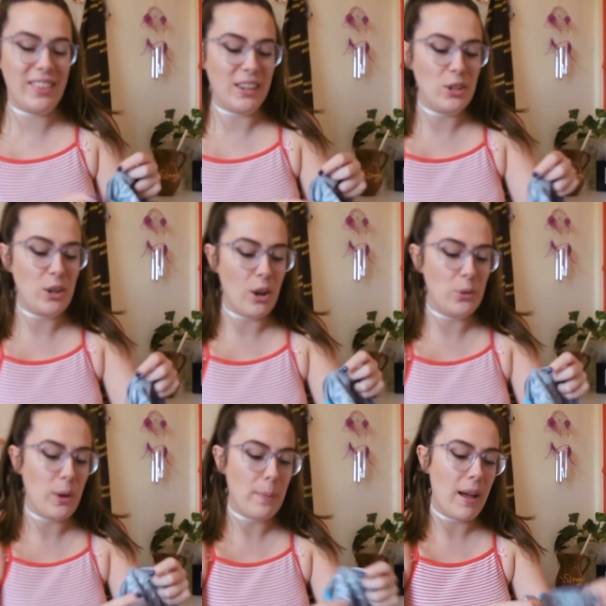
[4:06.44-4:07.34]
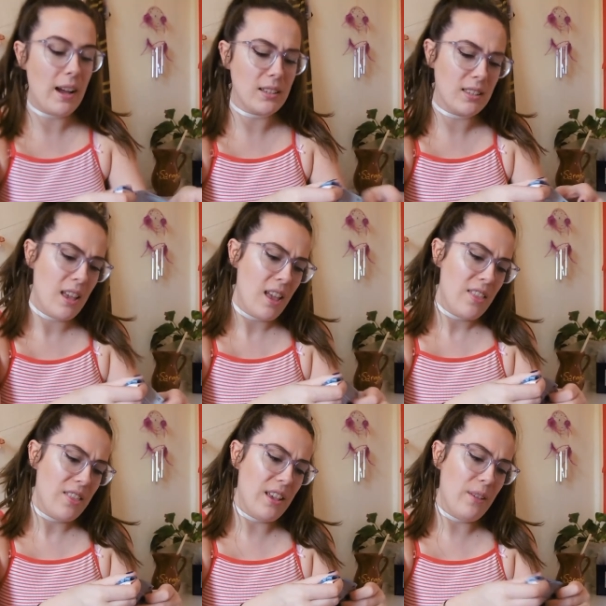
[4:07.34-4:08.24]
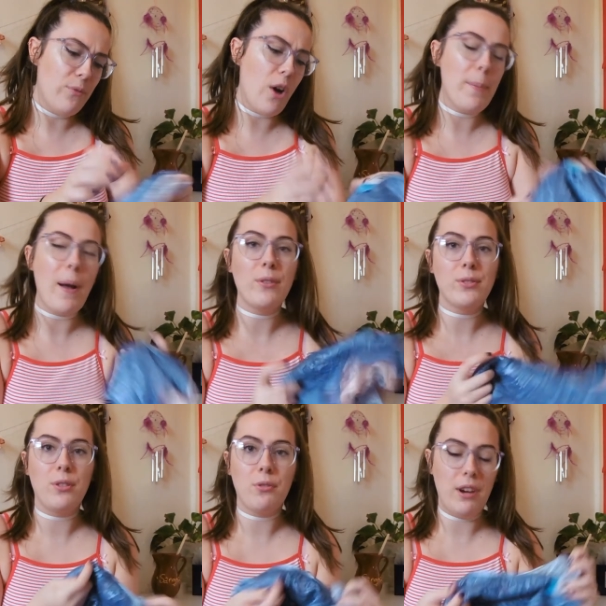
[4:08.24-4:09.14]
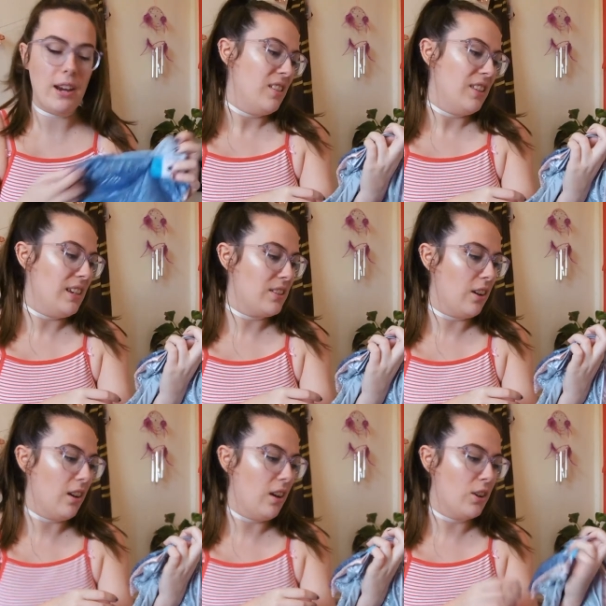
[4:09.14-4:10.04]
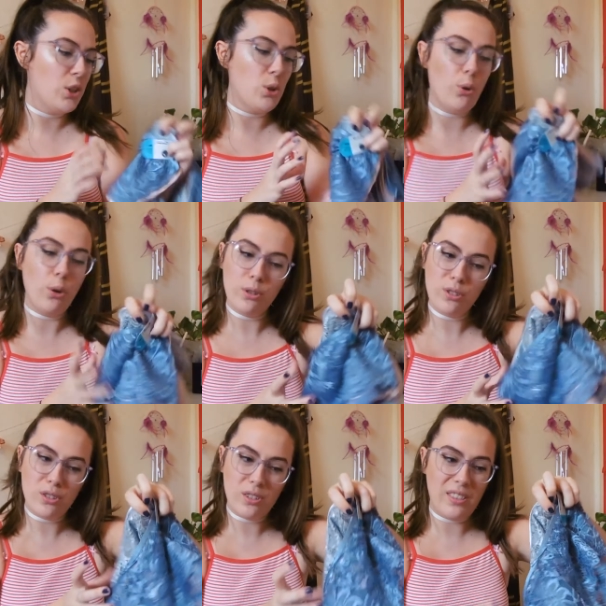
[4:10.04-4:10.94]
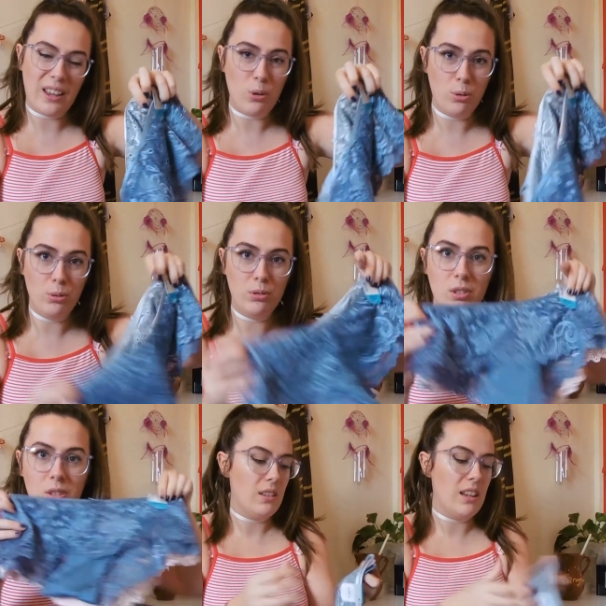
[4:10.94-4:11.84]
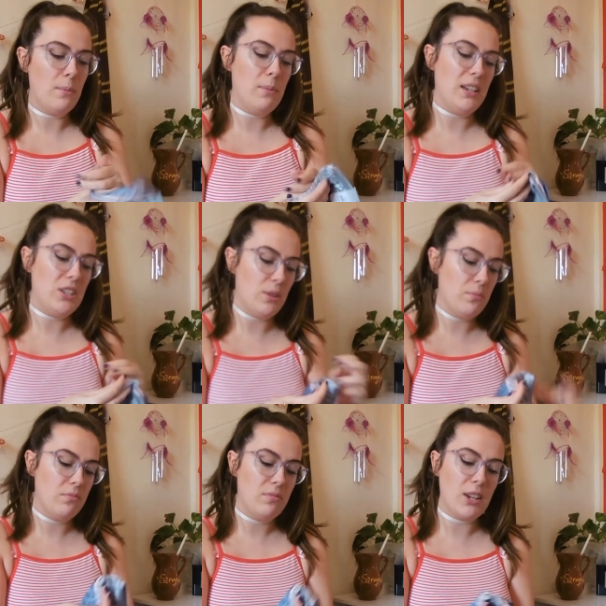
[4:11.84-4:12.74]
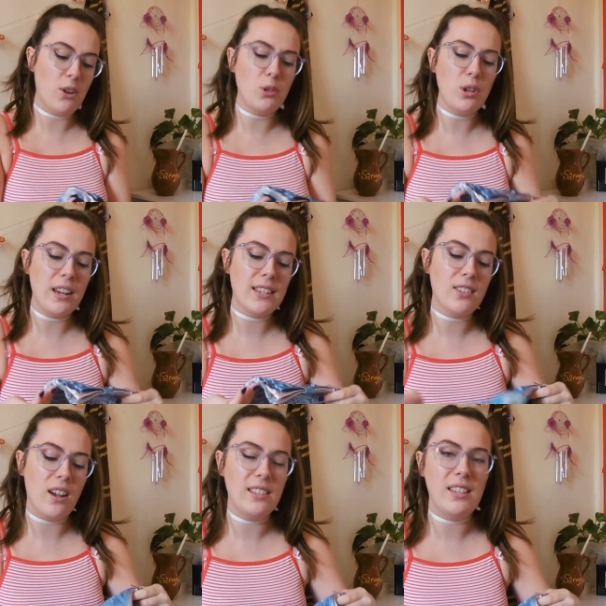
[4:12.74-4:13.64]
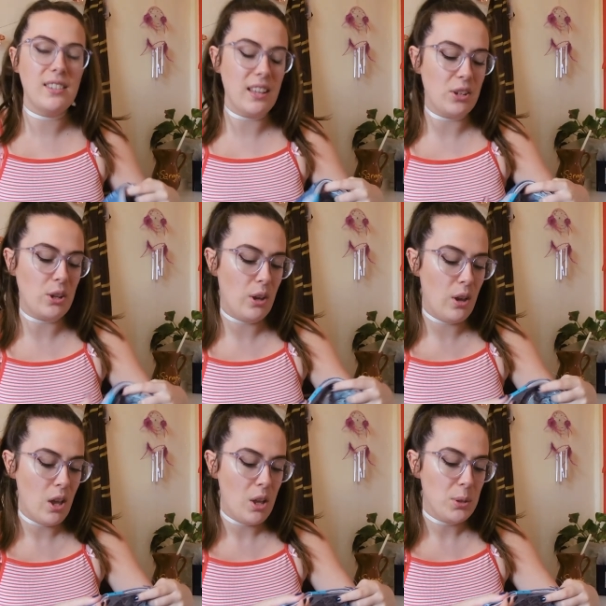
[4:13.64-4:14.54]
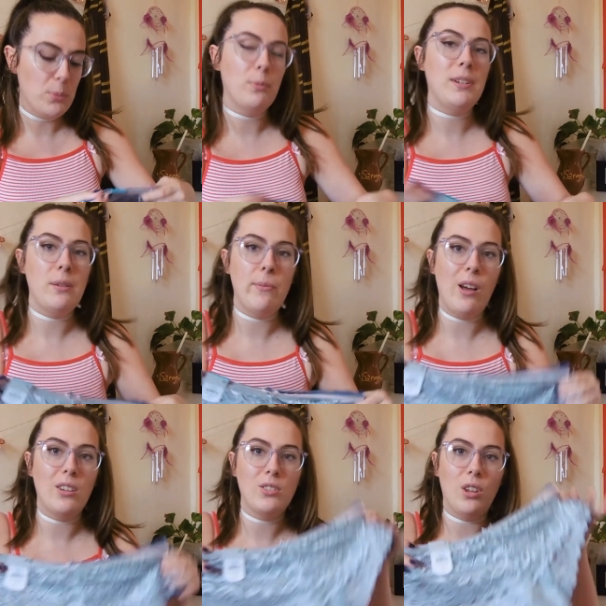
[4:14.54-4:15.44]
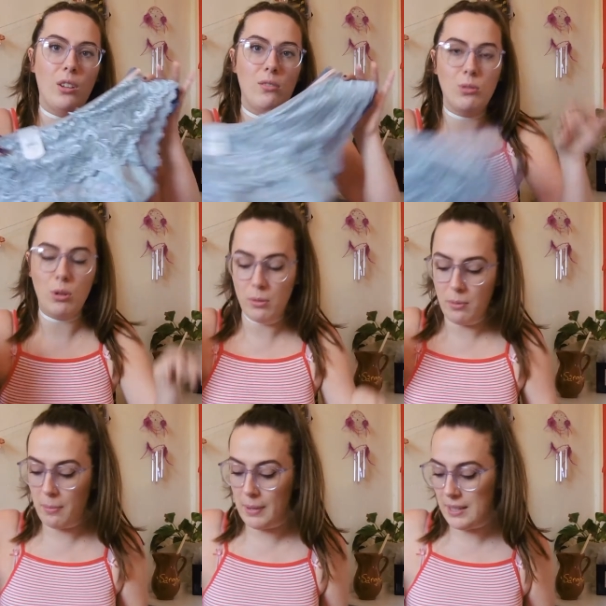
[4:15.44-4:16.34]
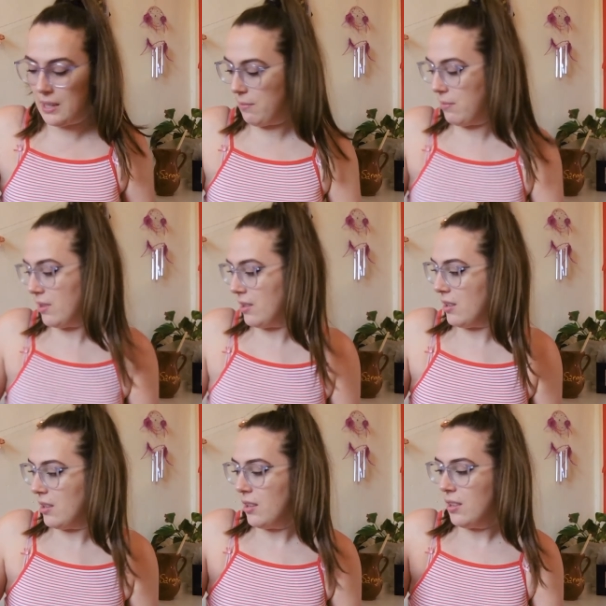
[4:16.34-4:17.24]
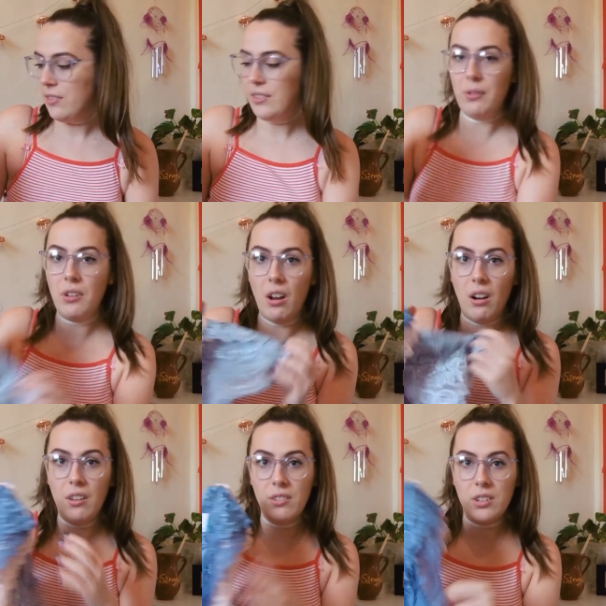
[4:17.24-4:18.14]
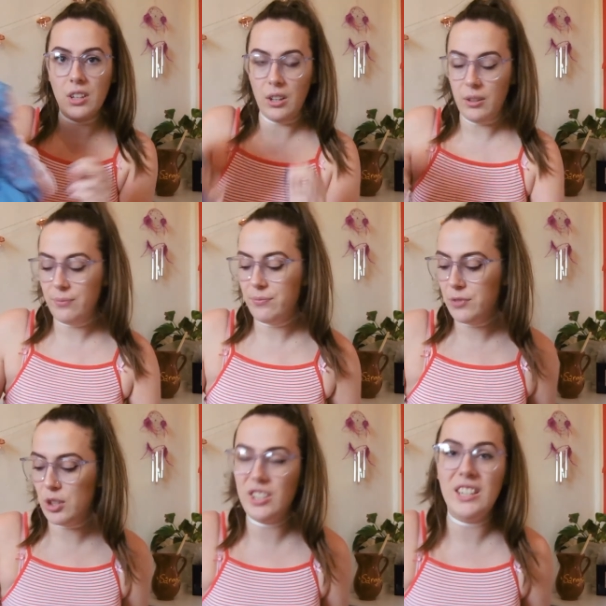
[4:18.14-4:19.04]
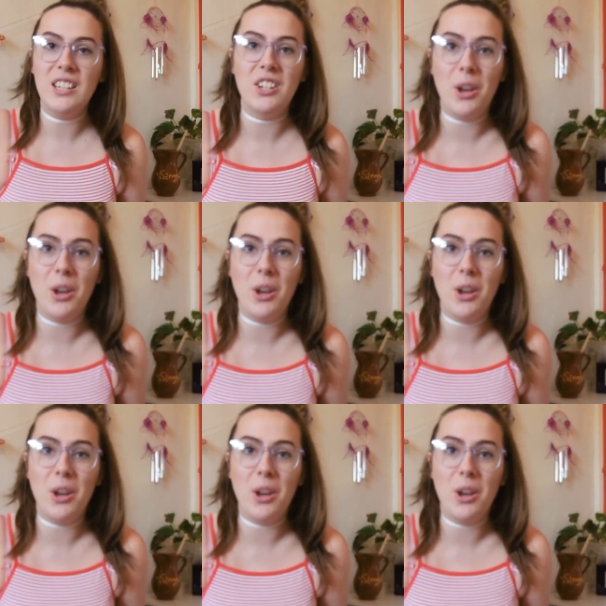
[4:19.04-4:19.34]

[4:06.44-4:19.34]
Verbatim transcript: they do underwear packs. They're £5 for three. These are shorts, they're called, in a medium. They don't do like sizes, they do small, medium, large, so got them in medium different colours, cute. Just needed to